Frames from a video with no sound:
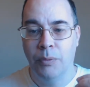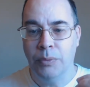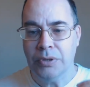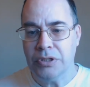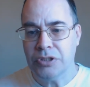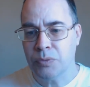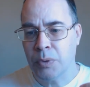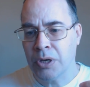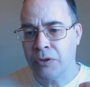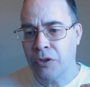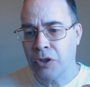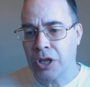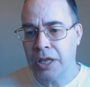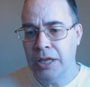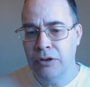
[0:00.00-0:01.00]
Well, that's one of
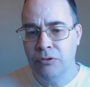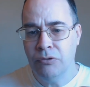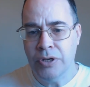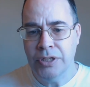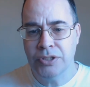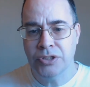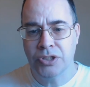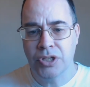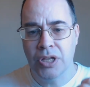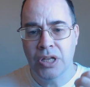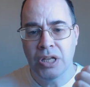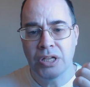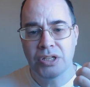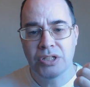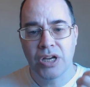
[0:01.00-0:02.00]
the key reasons that
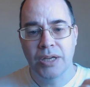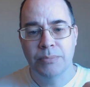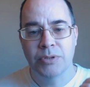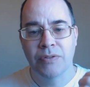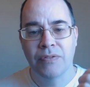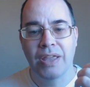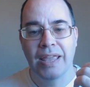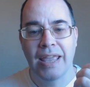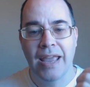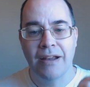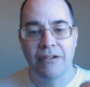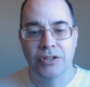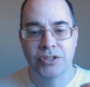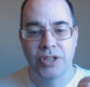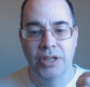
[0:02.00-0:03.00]
types of
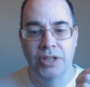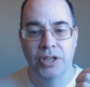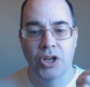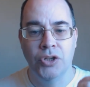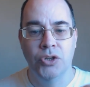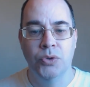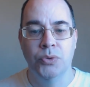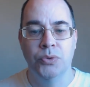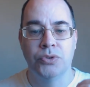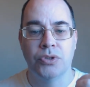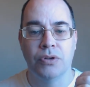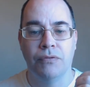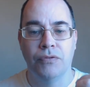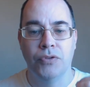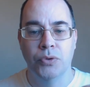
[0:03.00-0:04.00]
kerosene are
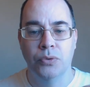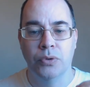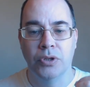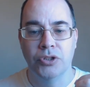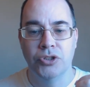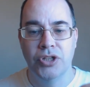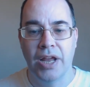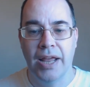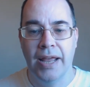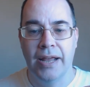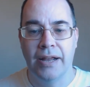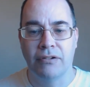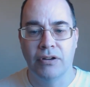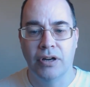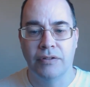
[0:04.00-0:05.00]
used to fuel jet
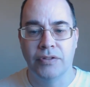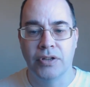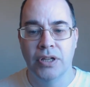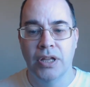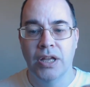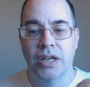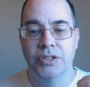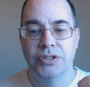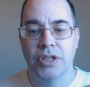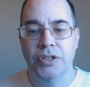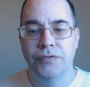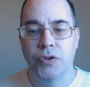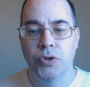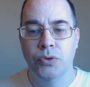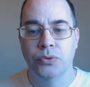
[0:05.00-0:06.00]
aircraft, as
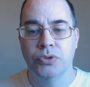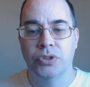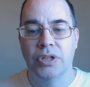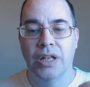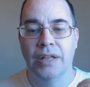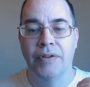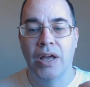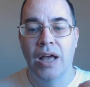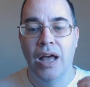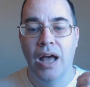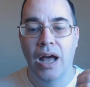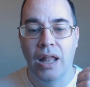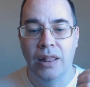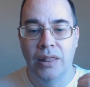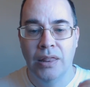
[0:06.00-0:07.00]
these fuels deliver
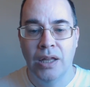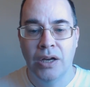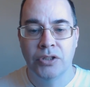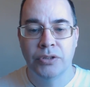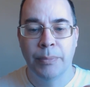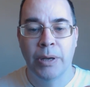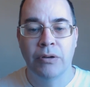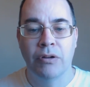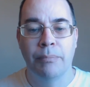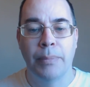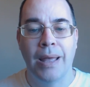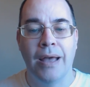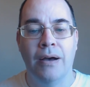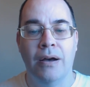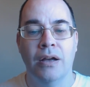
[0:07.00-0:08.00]
a large amount of
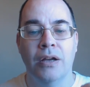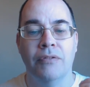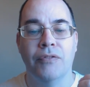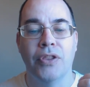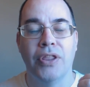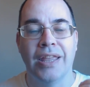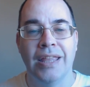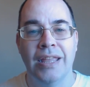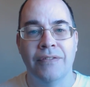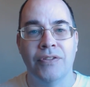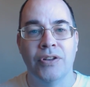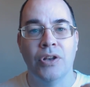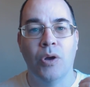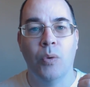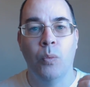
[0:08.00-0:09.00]
power for the
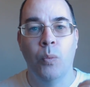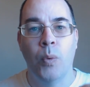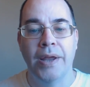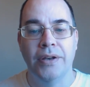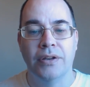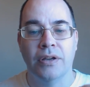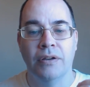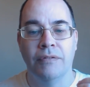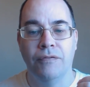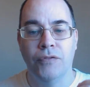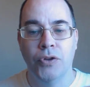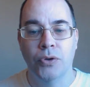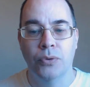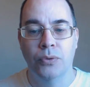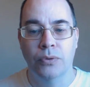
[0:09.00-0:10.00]
given weight of
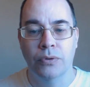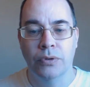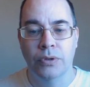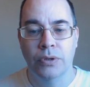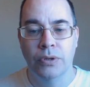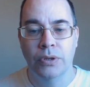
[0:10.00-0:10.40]
fuel.